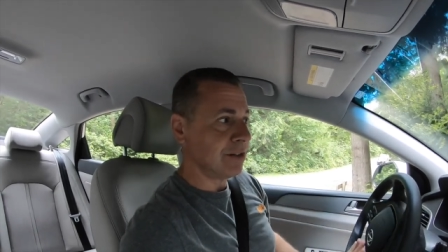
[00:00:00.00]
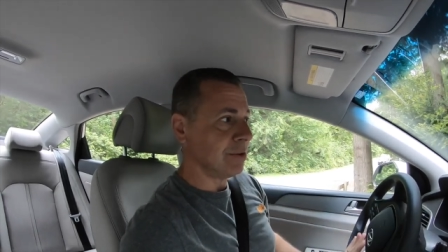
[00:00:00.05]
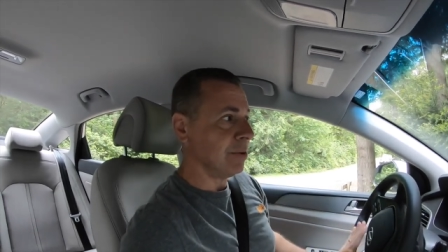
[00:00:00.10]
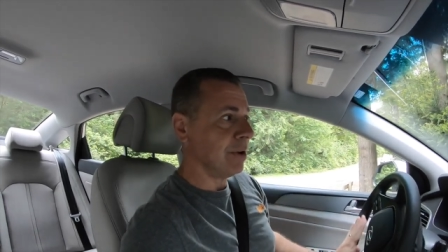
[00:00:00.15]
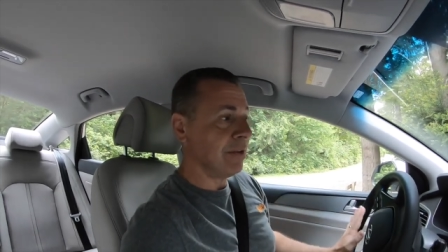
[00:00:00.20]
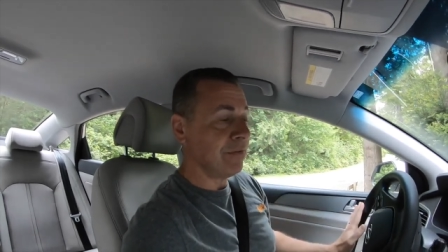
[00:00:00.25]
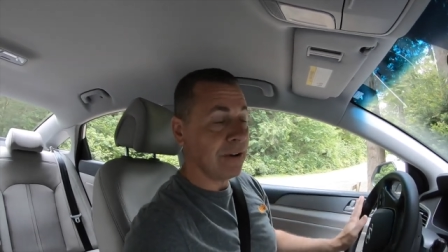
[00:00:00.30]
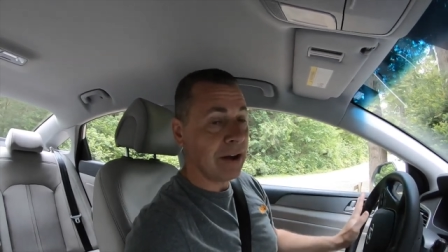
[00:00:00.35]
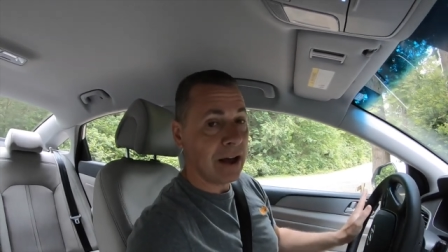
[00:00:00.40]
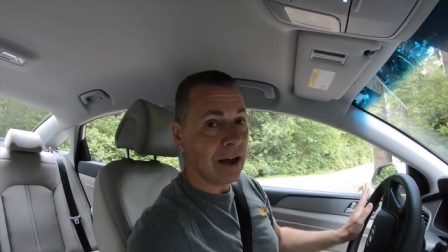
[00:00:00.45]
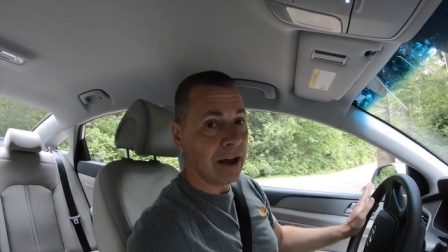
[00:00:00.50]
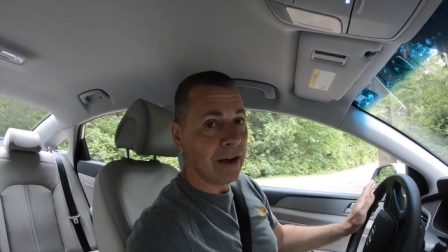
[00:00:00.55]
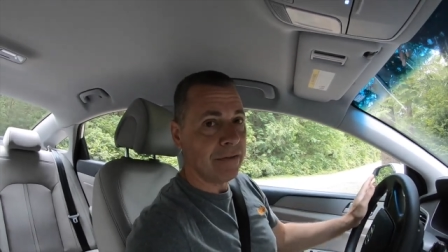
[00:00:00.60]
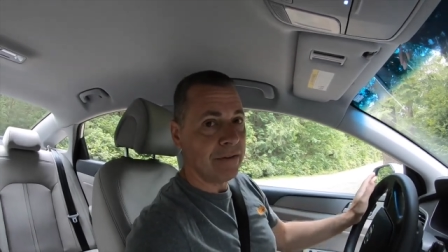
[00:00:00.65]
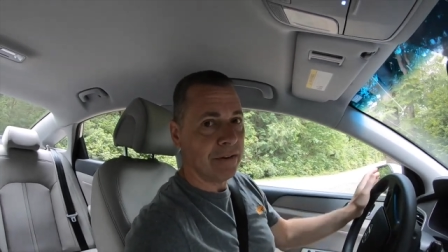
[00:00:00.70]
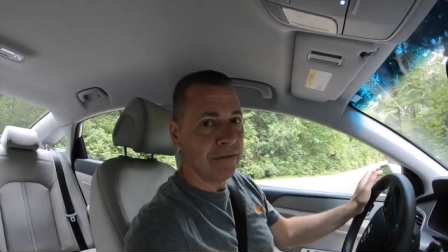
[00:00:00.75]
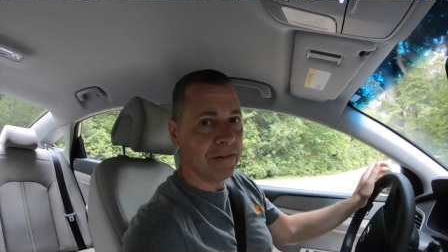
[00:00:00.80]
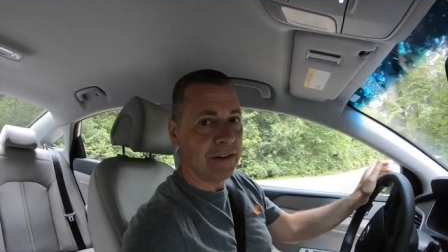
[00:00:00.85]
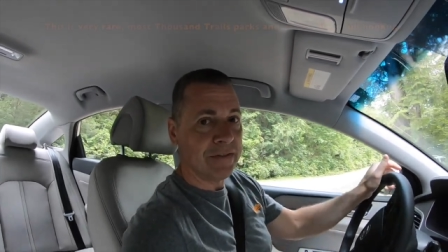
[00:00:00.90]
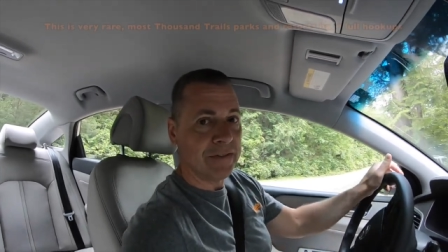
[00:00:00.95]

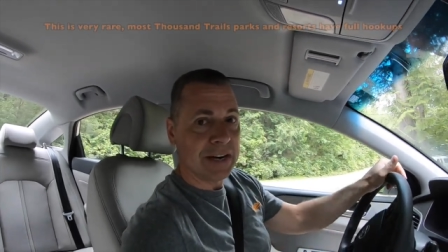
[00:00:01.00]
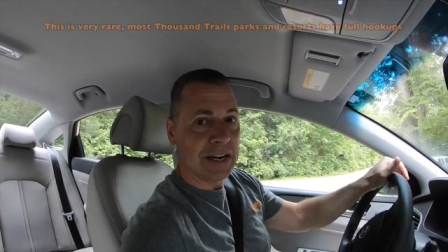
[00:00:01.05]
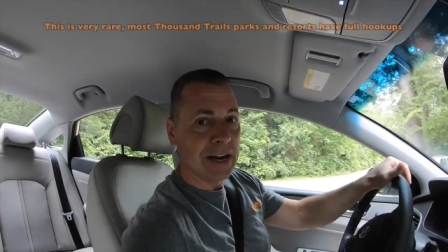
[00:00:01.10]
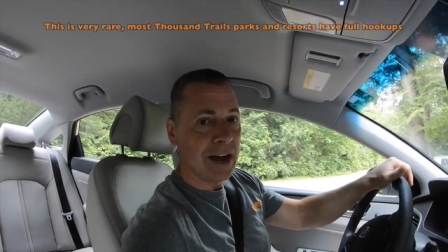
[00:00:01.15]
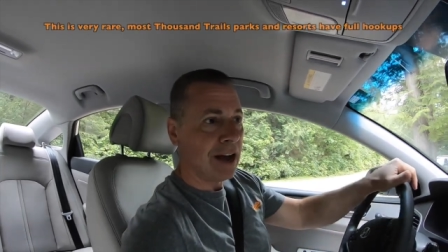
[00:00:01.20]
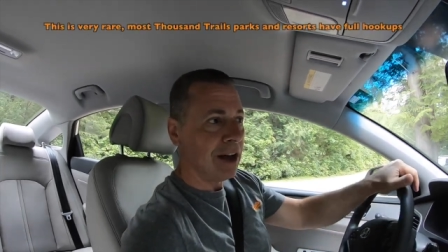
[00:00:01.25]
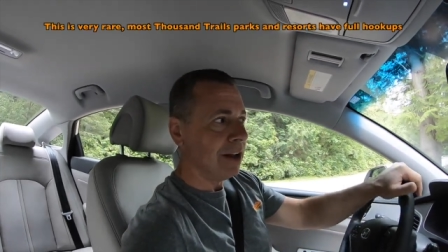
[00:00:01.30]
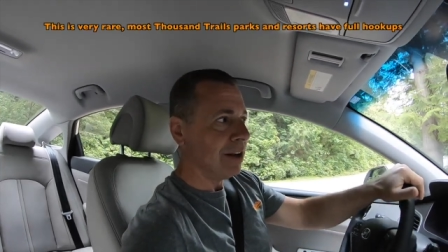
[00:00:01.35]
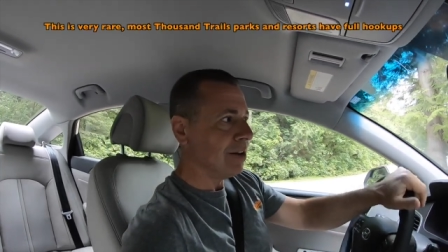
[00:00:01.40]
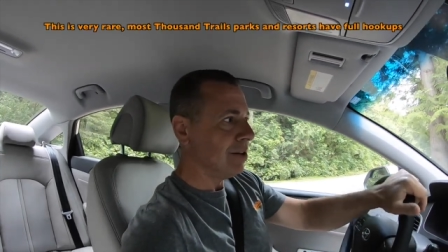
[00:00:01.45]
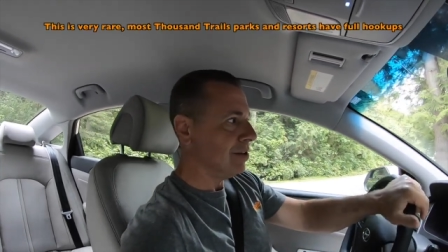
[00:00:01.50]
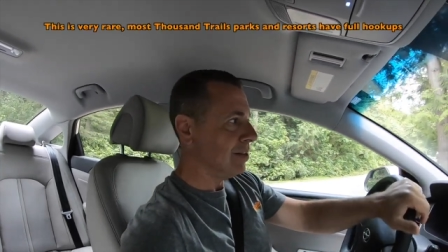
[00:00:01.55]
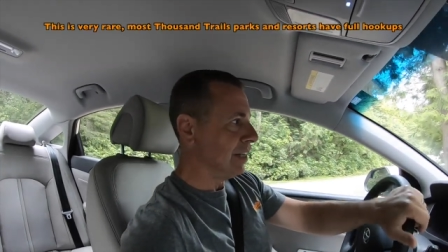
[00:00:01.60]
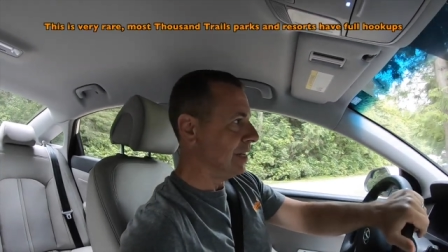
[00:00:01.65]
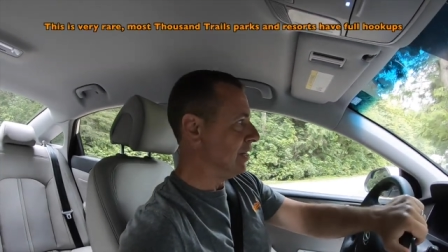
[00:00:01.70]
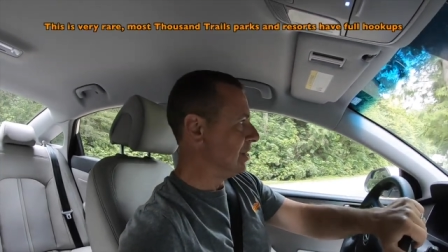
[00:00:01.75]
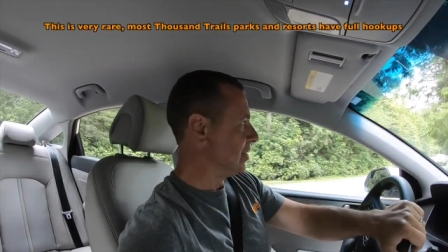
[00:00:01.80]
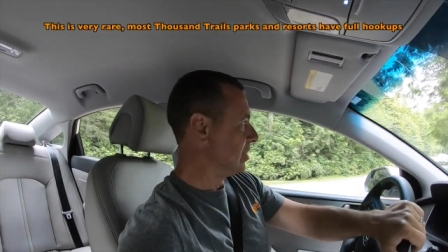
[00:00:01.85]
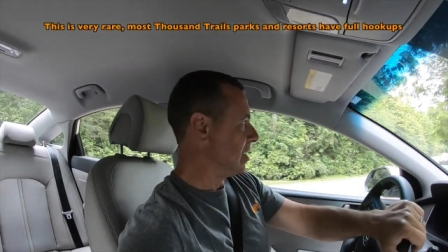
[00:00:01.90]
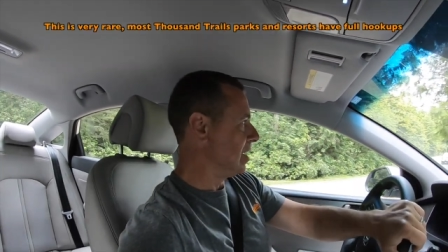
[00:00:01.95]
$25 to $50
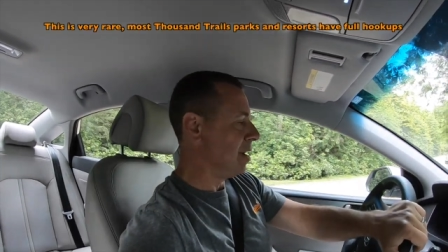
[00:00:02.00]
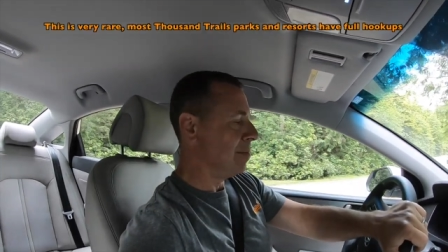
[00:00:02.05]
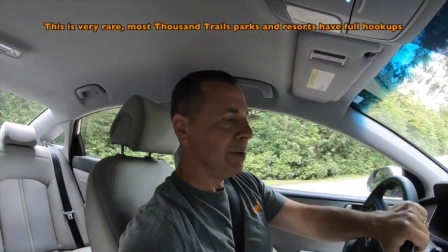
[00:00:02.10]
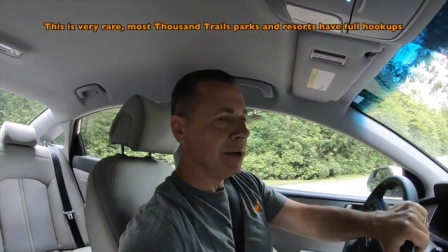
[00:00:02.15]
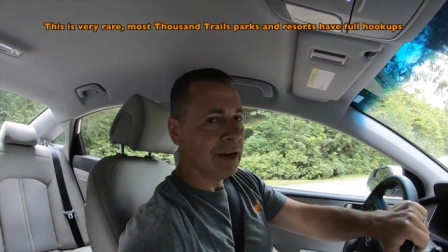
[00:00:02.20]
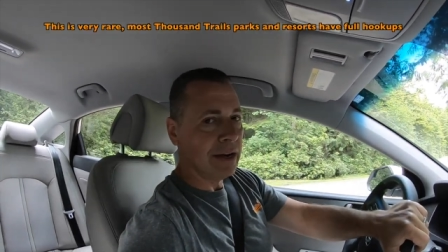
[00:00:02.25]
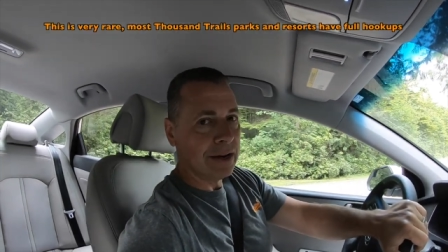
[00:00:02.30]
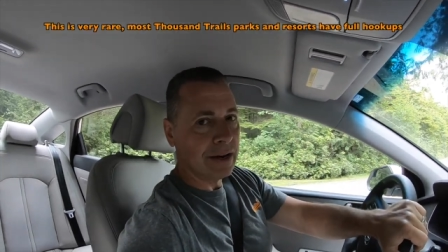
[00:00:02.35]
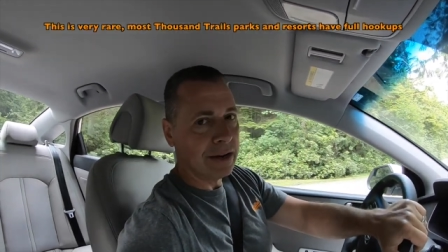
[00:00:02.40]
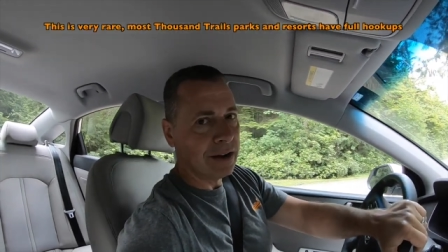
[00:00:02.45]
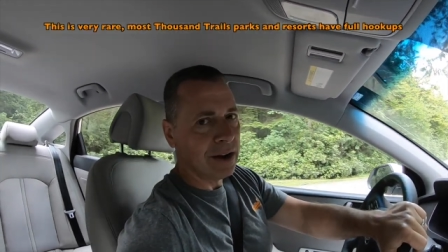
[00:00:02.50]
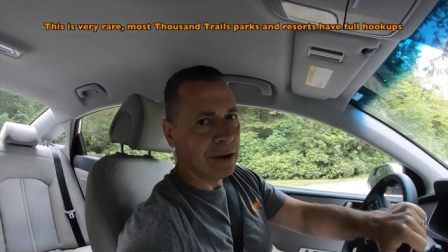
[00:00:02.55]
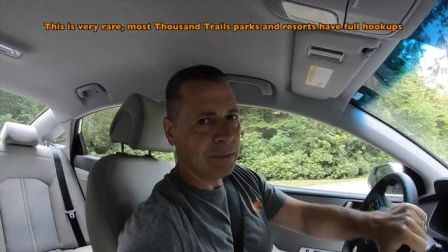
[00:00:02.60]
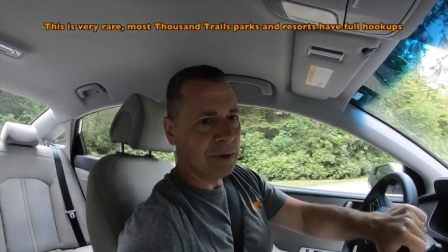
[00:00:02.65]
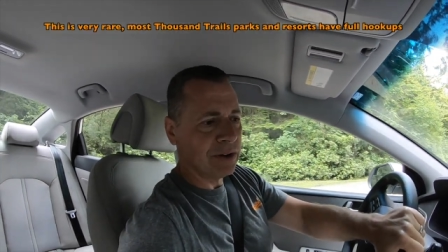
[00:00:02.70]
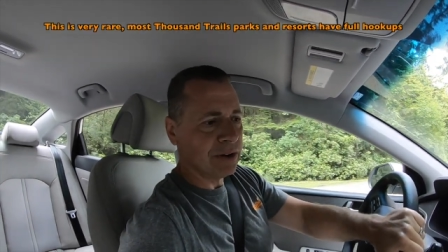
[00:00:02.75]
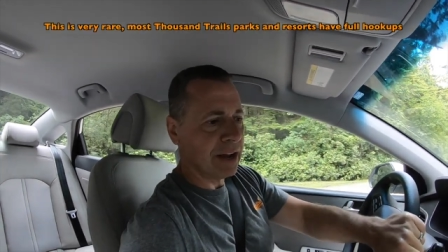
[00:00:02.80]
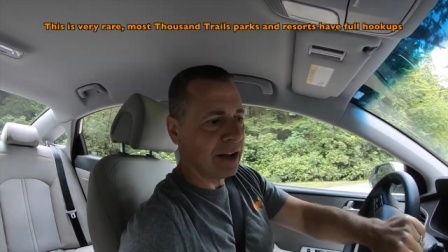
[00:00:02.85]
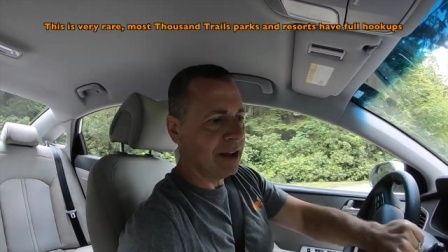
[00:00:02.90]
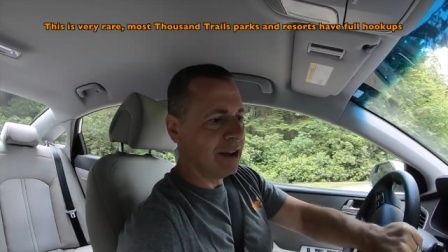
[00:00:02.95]
each time you need to dump
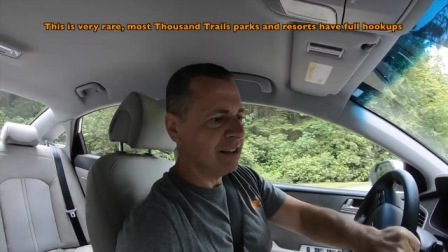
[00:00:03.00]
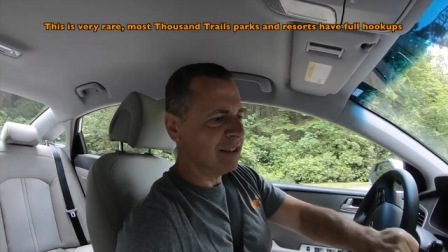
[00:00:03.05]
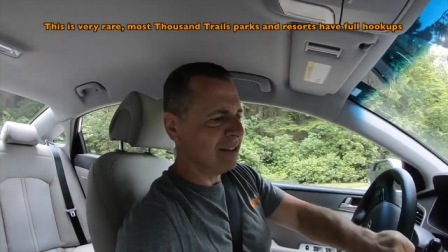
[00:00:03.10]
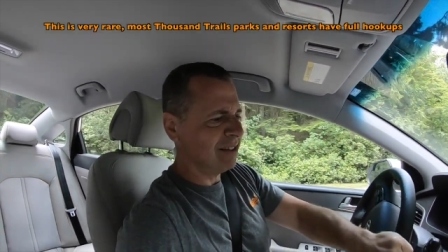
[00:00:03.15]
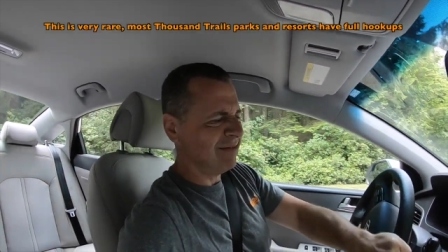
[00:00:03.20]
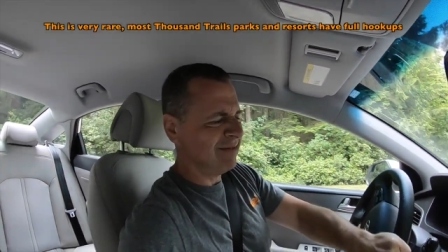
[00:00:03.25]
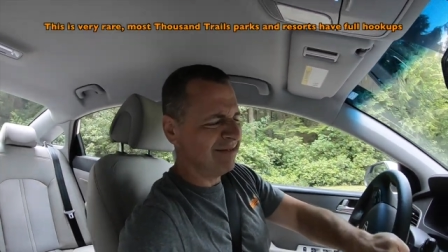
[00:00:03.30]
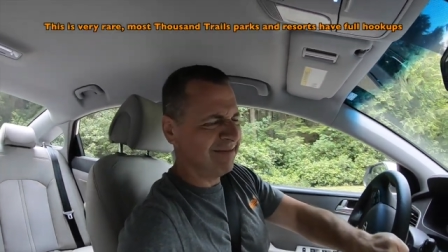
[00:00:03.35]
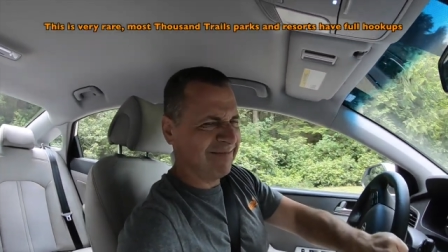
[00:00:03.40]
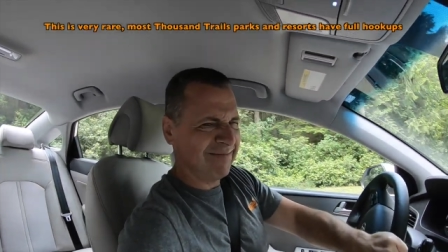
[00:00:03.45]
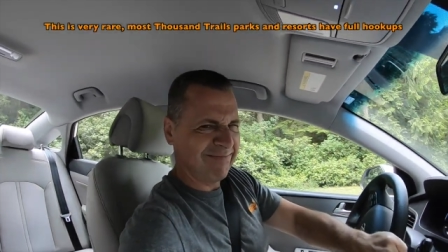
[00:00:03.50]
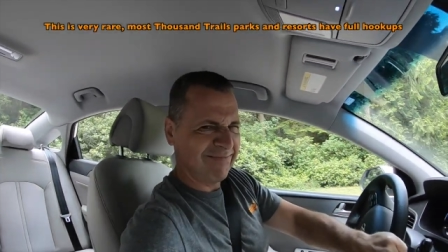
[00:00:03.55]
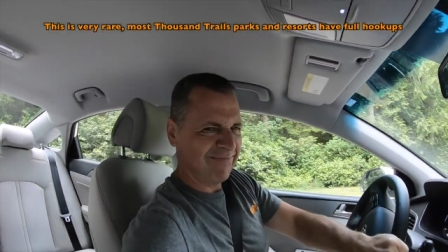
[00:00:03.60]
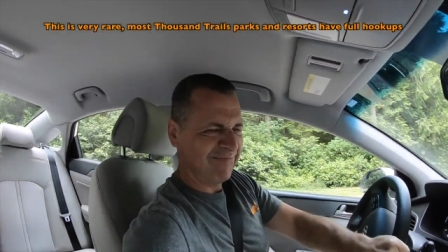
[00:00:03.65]
your tanks. And